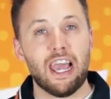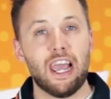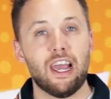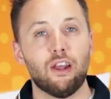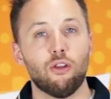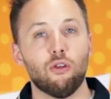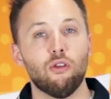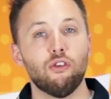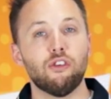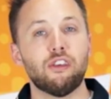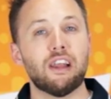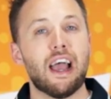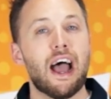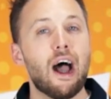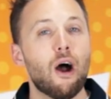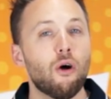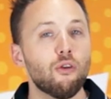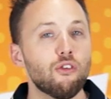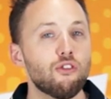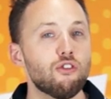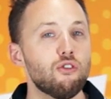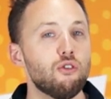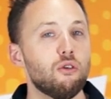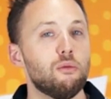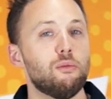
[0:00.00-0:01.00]
handle
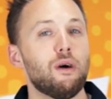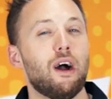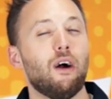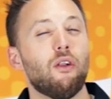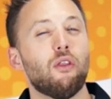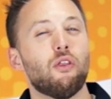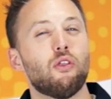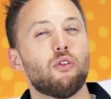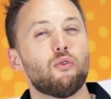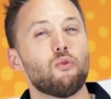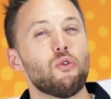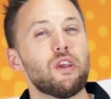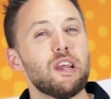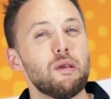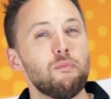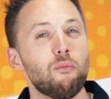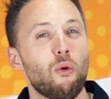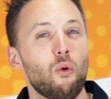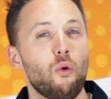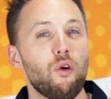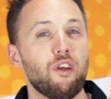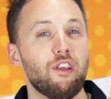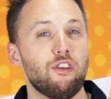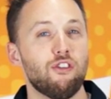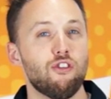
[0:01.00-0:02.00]
down to about
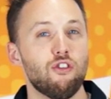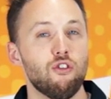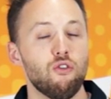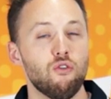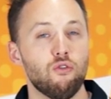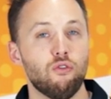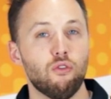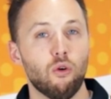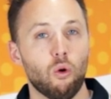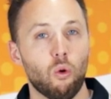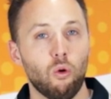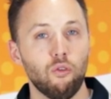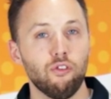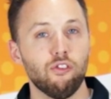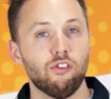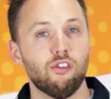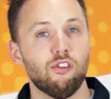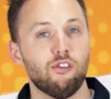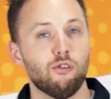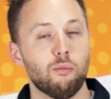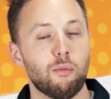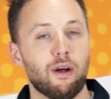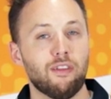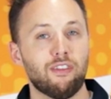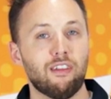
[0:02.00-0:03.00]
3.2 volts.
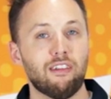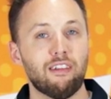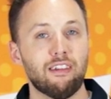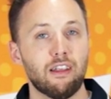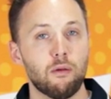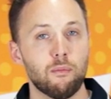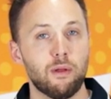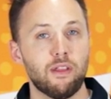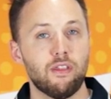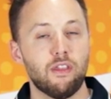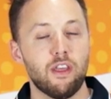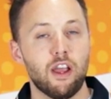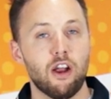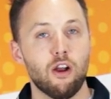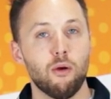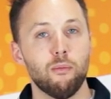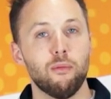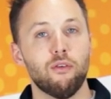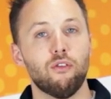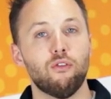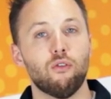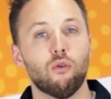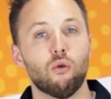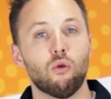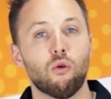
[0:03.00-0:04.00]
It's about the limit there
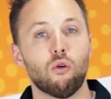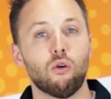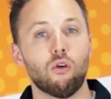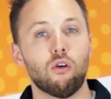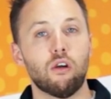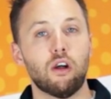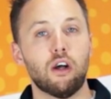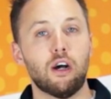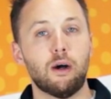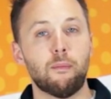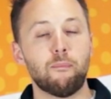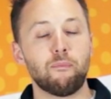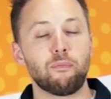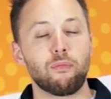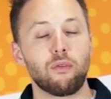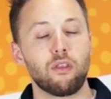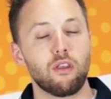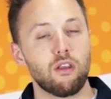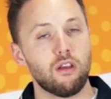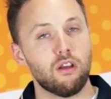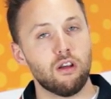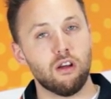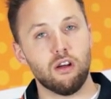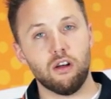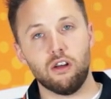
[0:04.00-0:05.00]
before
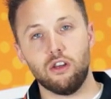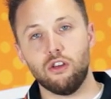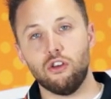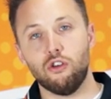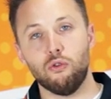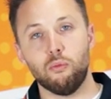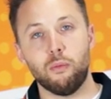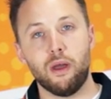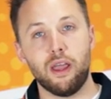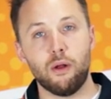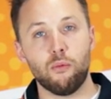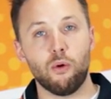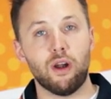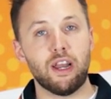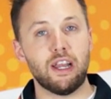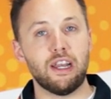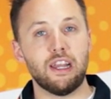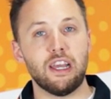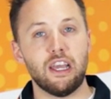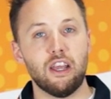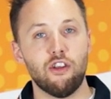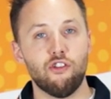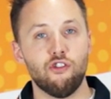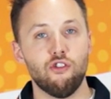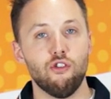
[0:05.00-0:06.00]
you may run
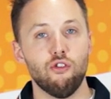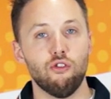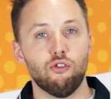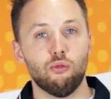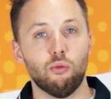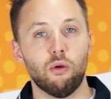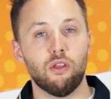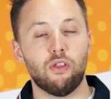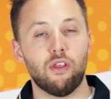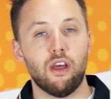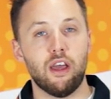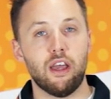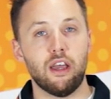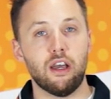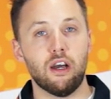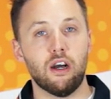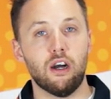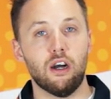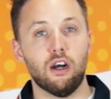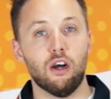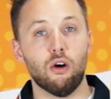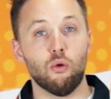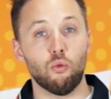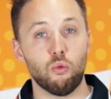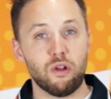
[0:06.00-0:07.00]
into issues with
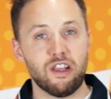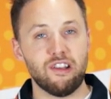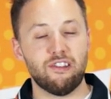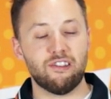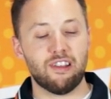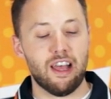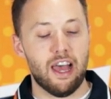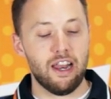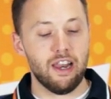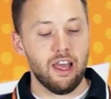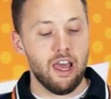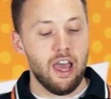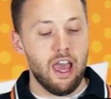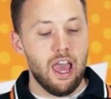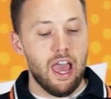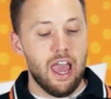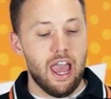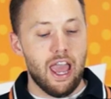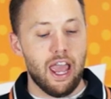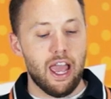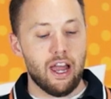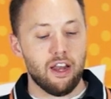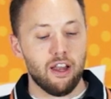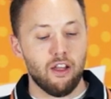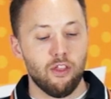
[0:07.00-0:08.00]
a reset.
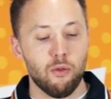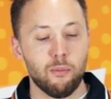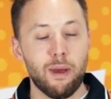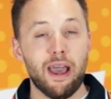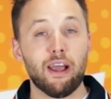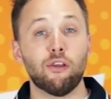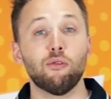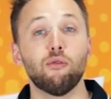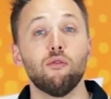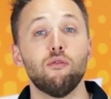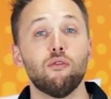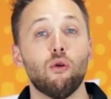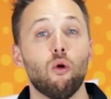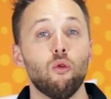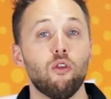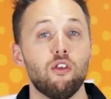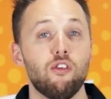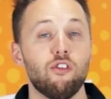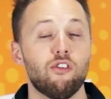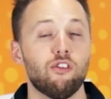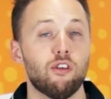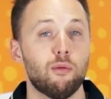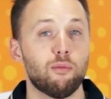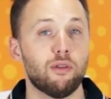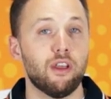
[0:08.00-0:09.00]
And the maximum
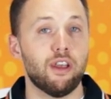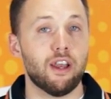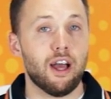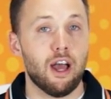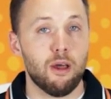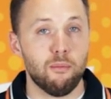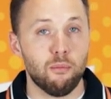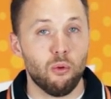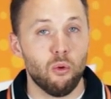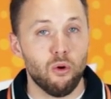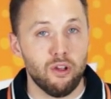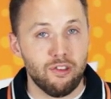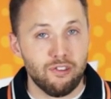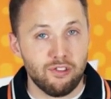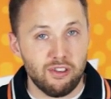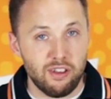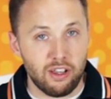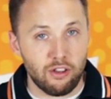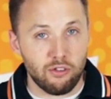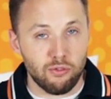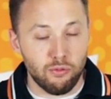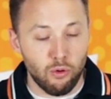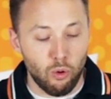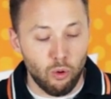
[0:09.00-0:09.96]
voltage is up to 9.6